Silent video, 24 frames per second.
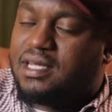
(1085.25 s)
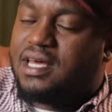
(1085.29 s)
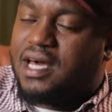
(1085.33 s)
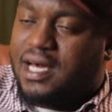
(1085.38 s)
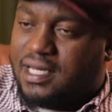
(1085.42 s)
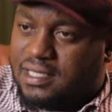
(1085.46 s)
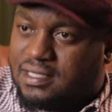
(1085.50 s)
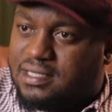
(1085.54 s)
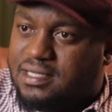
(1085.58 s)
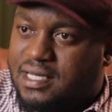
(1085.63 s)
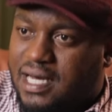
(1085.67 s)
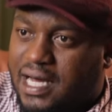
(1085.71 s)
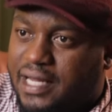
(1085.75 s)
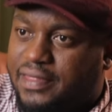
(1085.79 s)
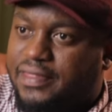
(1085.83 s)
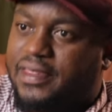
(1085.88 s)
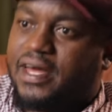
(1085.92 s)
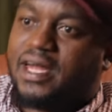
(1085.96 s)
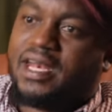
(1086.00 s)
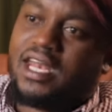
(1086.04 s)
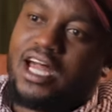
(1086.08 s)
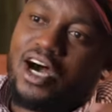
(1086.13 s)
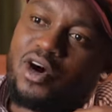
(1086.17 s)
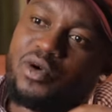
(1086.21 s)
Yes. And
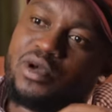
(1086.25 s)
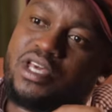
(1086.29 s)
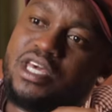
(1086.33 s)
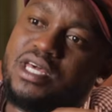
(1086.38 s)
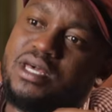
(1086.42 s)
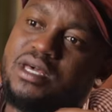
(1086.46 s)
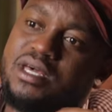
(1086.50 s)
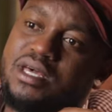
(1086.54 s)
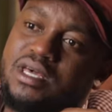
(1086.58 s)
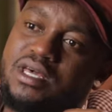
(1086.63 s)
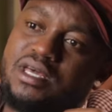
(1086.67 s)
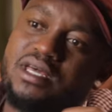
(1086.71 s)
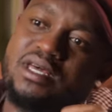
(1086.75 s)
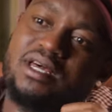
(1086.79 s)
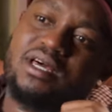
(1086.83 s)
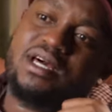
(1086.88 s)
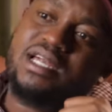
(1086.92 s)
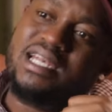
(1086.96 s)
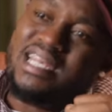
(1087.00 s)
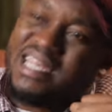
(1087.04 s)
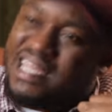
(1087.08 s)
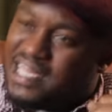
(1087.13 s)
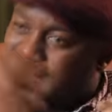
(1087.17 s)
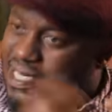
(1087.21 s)
then now he
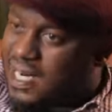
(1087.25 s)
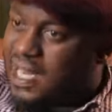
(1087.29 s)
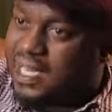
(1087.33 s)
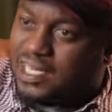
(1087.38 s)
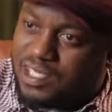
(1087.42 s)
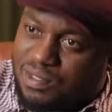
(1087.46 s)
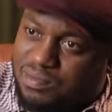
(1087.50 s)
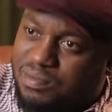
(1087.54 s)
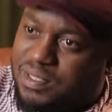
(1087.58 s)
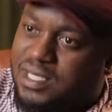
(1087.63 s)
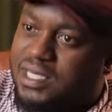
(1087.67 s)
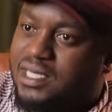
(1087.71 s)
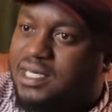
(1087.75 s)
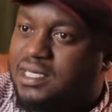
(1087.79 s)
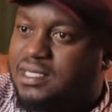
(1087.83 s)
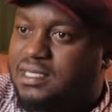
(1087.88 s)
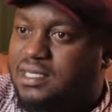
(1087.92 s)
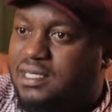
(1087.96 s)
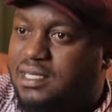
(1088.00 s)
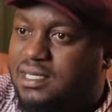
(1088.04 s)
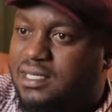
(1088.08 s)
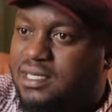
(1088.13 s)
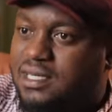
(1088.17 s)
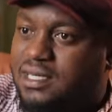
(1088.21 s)
dragged me
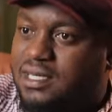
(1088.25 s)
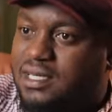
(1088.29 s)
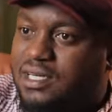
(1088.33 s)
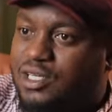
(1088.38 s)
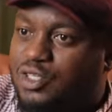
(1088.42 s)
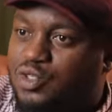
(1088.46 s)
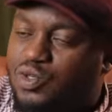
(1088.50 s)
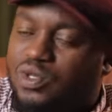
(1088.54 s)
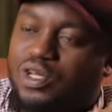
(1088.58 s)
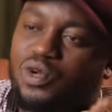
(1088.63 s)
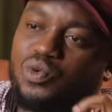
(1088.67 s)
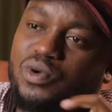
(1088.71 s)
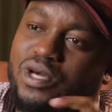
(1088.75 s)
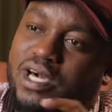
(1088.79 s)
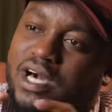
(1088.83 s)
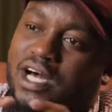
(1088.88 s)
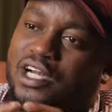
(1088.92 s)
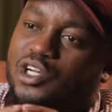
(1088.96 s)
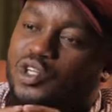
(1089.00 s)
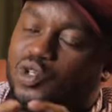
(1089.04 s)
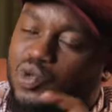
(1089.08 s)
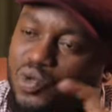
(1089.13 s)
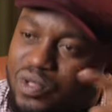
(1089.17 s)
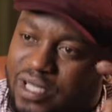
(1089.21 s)
in so that we
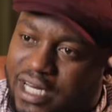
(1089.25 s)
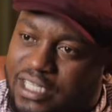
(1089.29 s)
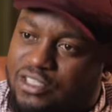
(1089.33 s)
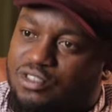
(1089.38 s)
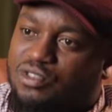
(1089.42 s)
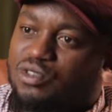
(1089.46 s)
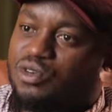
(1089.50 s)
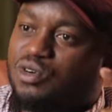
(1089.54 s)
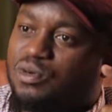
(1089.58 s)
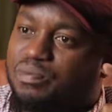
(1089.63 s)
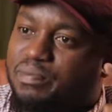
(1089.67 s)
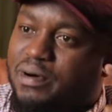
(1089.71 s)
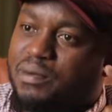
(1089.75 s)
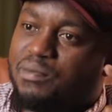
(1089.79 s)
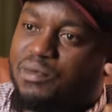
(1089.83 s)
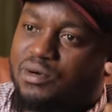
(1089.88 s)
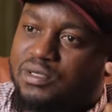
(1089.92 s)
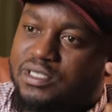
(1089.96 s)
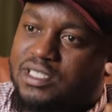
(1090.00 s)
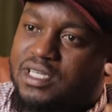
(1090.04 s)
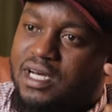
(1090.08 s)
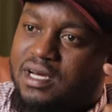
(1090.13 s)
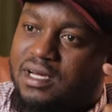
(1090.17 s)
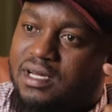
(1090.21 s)
can do that song
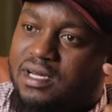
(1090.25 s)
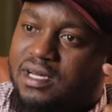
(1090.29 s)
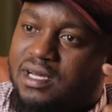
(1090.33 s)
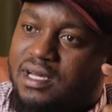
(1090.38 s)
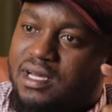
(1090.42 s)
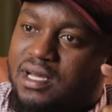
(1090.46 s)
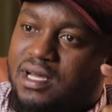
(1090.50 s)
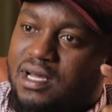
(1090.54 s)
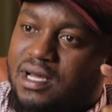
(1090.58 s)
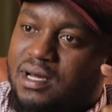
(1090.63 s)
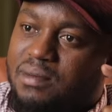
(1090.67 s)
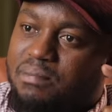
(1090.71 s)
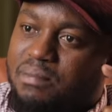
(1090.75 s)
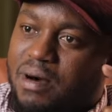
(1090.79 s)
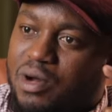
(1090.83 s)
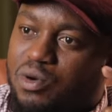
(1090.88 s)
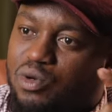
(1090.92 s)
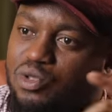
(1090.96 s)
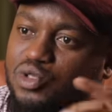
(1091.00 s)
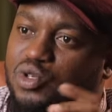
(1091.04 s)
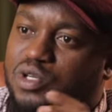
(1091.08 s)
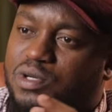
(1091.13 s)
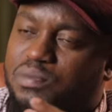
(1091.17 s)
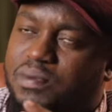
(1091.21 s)
pamoja. But
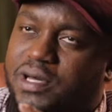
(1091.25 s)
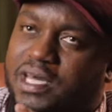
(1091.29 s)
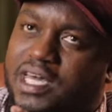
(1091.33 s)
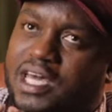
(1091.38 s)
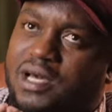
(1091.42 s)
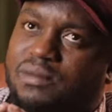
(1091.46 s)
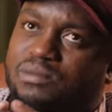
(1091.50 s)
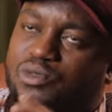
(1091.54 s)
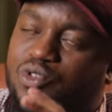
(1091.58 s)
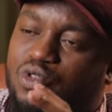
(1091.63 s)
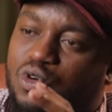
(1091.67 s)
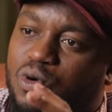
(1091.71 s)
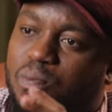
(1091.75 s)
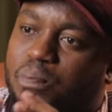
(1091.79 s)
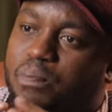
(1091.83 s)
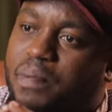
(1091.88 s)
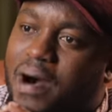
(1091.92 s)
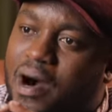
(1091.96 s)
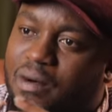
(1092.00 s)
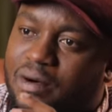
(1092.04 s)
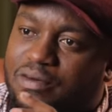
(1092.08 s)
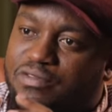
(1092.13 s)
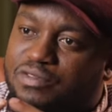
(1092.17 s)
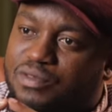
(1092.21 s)
also it became so
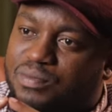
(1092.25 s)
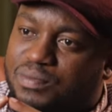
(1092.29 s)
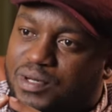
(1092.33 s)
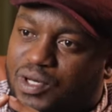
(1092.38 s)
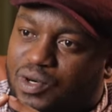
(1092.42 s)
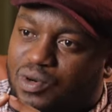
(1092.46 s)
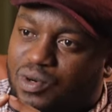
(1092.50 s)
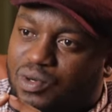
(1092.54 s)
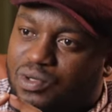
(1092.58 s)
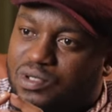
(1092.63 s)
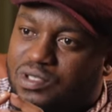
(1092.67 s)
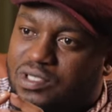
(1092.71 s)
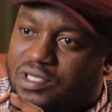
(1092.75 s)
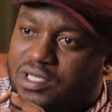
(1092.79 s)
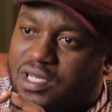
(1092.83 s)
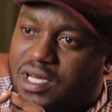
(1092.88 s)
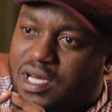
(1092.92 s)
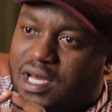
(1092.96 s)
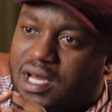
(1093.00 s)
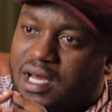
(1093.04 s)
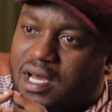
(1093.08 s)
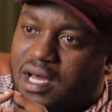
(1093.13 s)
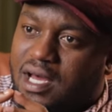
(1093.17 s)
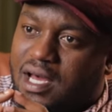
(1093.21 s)
powerful because
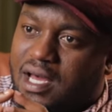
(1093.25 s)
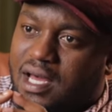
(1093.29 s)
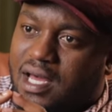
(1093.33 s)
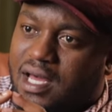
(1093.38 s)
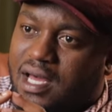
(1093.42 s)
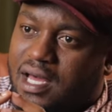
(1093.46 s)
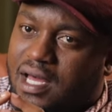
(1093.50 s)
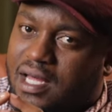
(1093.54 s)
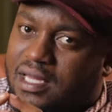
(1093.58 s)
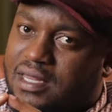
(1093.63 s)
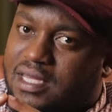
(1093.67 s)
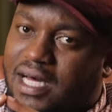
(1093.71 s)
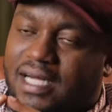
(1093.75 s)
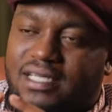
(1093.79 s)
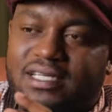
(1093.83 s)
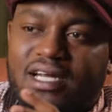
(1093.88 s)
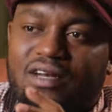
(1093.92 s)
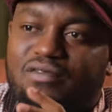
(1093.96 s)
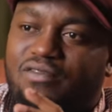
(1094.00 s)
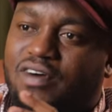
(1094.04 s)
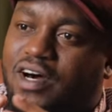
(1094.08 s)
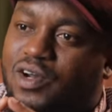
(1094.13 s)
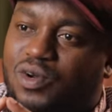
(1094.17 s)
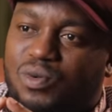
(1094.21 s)
that
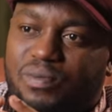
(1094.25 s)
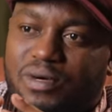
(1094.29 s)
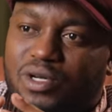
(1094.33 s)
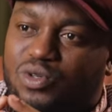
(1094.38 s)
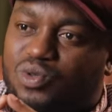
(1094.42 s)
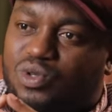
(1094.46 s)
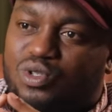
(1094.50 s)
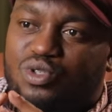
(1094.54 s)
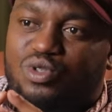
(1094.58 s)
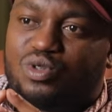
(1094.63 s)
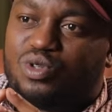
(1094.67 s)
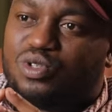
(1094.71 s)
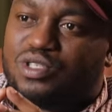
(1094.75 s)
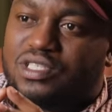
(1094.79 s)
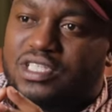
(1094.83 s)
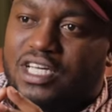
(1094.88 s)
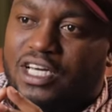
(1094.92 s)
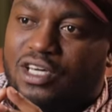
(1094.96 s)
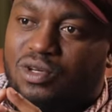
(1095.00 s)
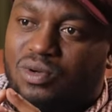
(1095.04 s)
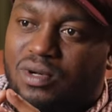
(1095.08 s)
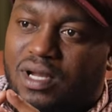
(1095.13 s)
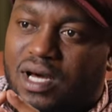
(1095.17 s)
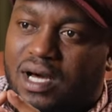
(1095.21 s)
environment was so
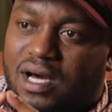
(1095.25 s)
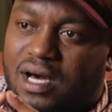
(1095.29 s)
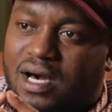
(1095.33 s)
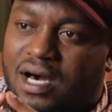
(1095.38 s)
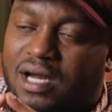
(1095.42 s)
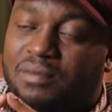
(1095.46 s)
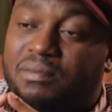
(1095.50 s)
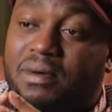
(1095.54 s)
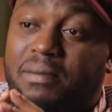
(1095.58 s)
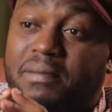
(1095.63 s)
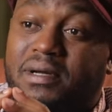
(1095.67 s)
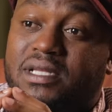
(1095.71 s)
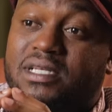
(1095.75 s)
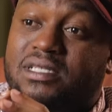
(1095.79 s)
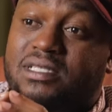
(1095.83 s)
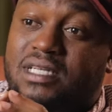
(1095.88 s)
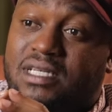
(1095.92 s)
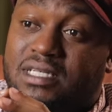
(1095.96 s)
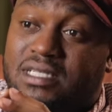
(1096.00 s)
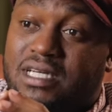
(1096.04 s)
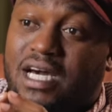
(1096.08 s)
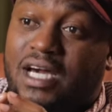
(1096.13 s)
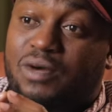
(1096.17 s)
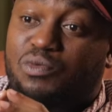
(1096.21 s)
secular. I remember there's
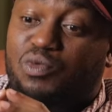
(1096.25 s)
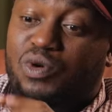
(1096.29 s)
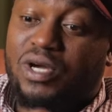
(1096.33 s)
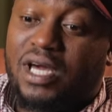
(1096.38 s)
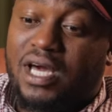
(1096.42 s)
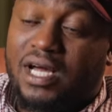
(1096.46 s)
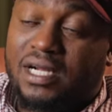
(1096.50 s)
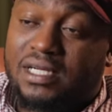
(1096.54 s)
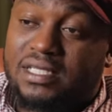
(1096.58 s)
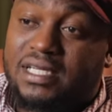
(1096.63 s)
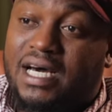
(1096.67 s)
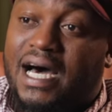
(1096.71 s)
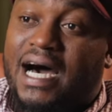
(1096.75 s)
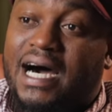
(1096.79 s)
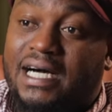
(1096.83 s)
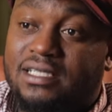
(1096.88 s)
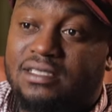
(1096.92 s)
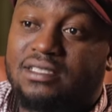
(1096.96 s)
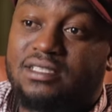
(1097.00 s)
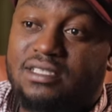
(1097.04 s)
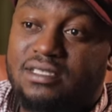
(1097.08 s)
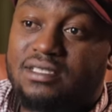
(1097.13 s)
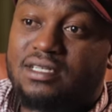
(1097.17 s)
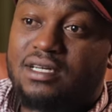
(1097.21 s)
a time we held
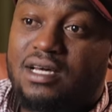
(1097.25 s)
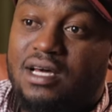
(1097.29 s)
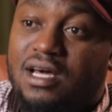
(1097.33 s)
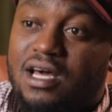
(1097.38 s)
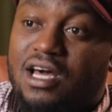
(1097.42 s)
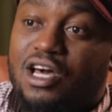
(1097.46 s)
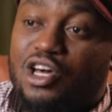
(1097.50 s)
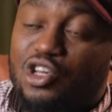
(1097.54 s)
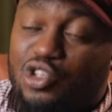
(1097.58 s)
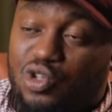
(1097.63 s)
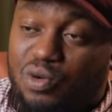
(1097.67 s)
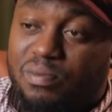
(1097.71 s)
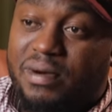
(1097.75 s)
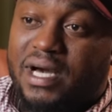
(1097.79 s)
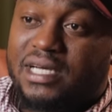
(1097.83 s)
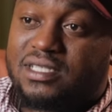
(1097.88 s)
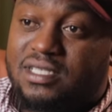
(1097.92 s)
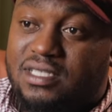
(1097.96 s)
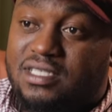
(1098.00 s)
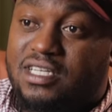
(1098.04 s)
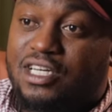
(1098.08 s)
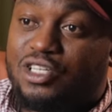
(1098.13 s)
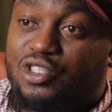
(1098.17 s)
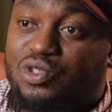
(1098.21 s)
hands nyuma ya
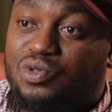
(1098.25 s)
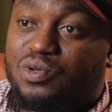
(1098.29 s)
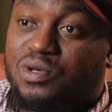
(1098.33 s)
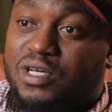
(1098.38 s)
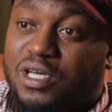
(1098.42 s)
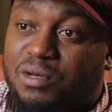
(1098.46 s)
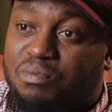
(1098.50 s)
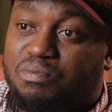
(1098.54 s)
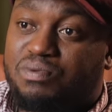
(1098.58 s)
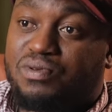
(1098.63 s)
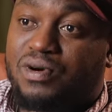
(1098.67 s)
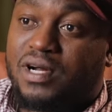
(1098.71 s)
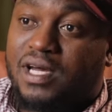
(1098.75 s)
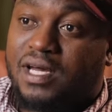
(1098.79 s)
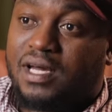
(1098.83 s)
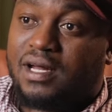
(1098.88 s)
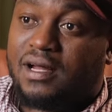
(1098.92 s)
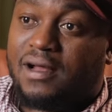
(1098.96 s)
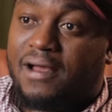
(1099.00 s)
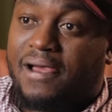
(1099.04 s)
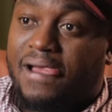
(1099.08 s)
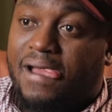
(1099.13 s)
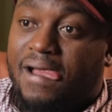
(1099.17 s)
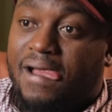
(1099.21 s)
stage to pray.